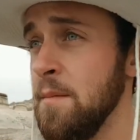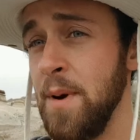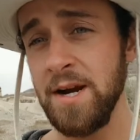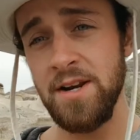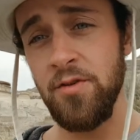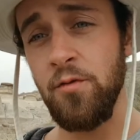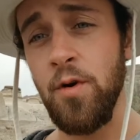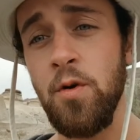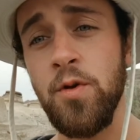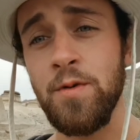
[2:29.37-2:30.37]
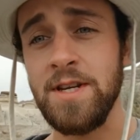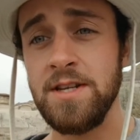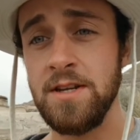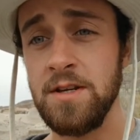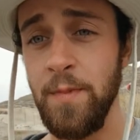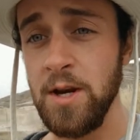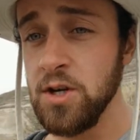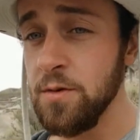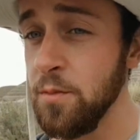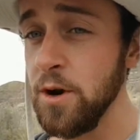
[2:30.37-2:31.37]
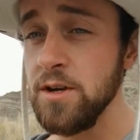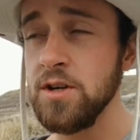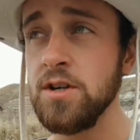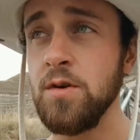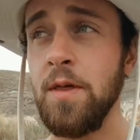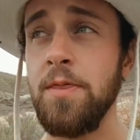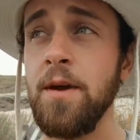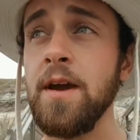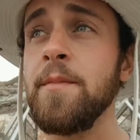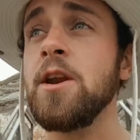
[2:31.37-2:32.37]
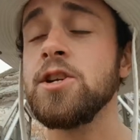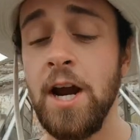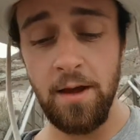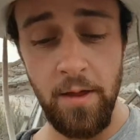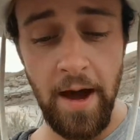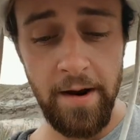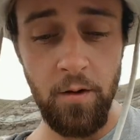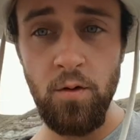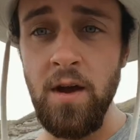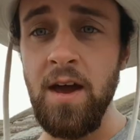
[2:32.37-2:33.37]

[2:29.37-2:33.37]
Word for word: Back down the road there was a suspension bridge, so I think I'm going to check that out